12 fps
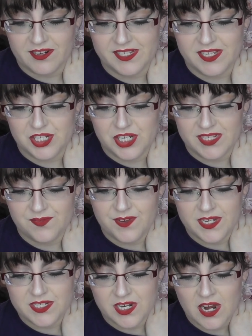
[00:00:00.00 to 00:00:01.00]
in the shades
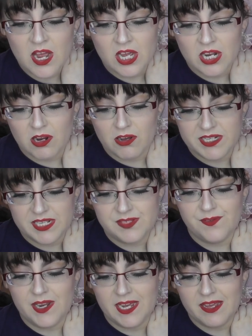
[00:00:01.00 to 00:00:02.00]
Victor, Claudius,
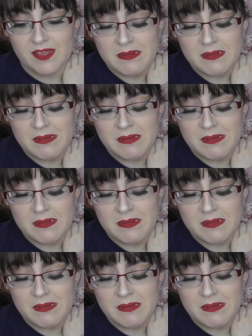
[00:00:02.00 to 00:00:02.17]
Finnick.